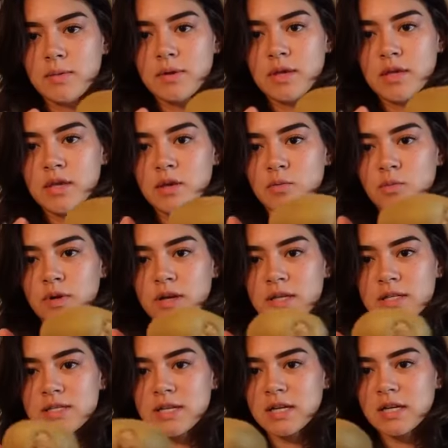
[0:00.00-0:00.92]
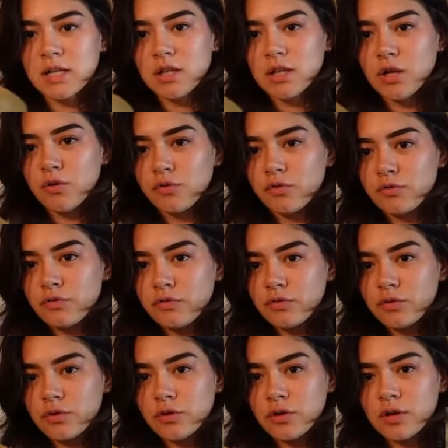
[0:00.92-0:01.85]
kiwi. It's like a
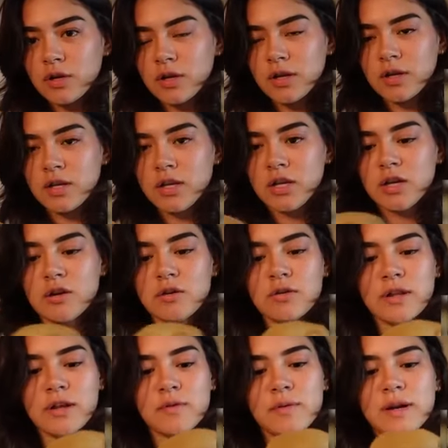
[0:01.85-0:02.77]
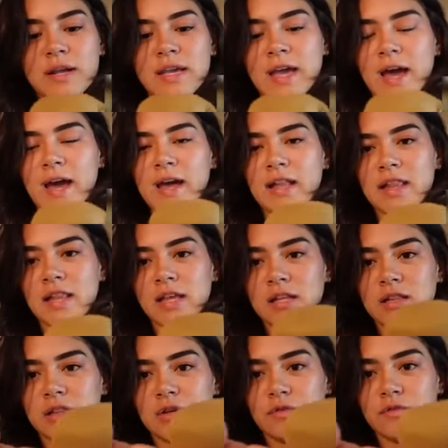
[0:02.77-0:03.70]
loaf. You know, like when a cat
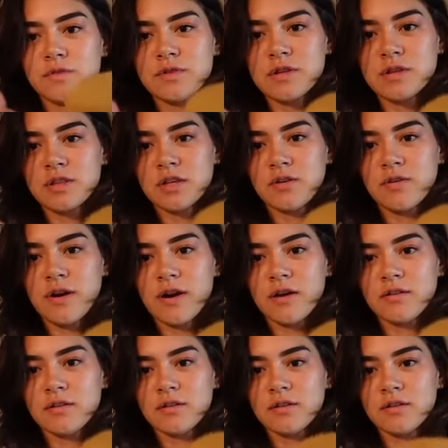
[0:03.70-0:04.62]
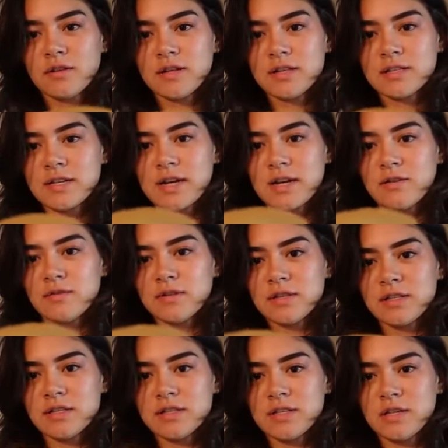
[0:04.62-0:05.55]
like loafs on the ground. That's kind of
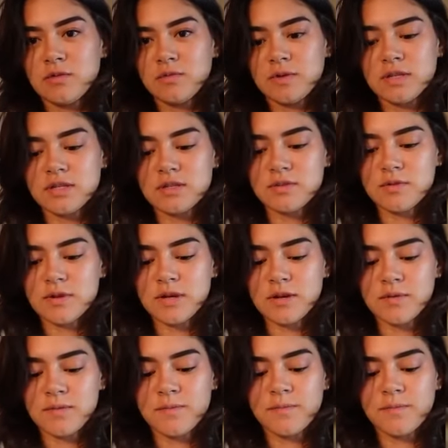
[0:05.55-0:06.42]
what this kiwi is doing.